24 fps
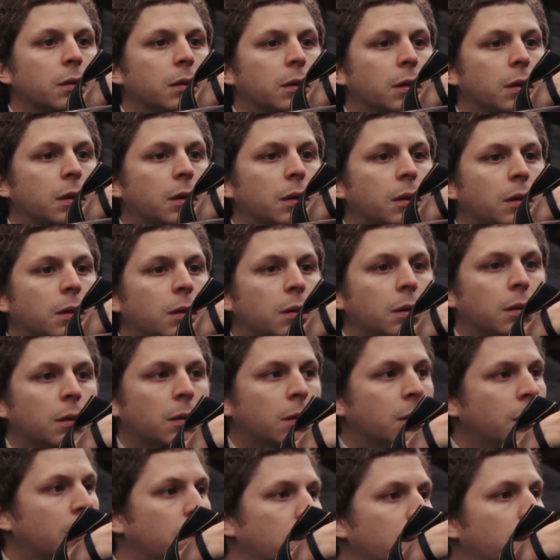so I better shut
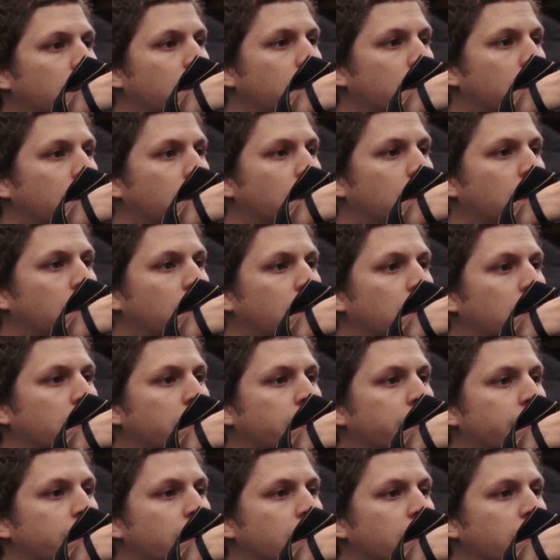up.
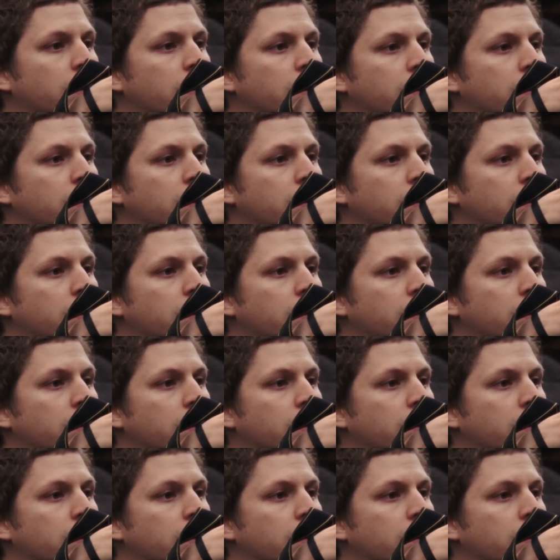Though I